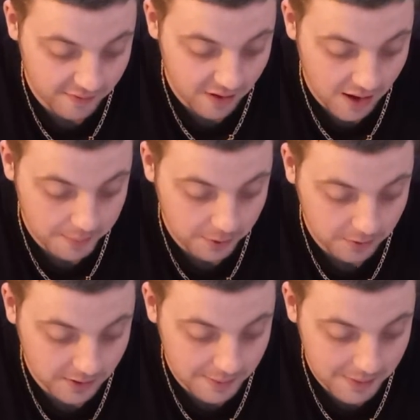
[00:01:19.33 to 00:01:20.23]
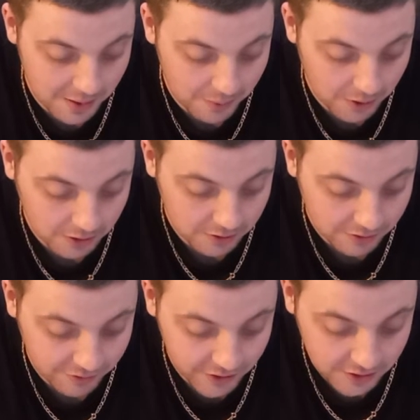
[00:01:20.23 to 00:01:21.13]
I put Denmark 1,
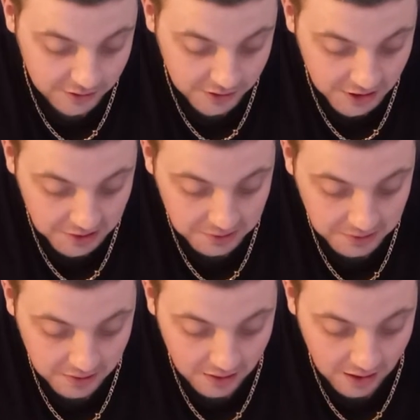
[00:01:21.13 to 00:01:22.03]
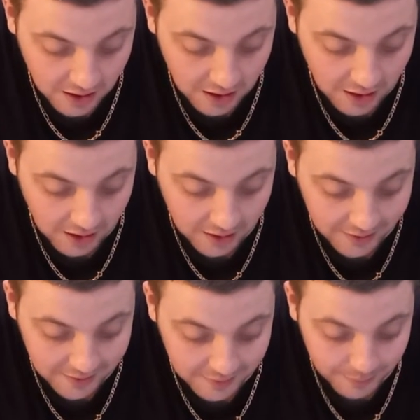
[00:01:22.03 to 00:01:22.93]
Finland 0,
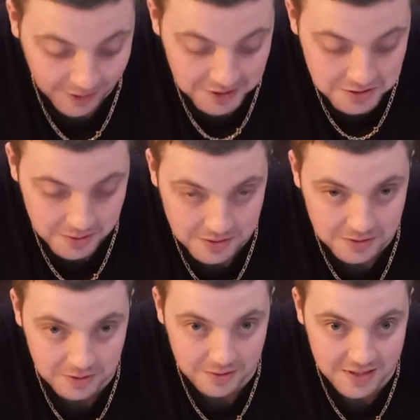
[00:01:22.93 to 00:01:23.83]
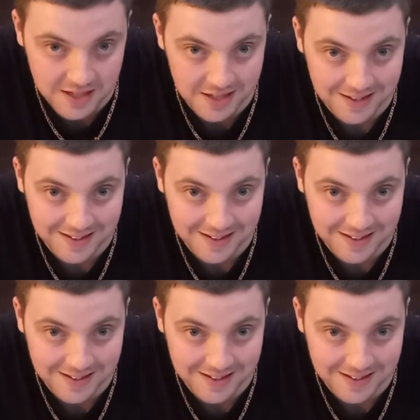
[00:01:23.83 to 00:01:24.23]
and Mesh. What score was it?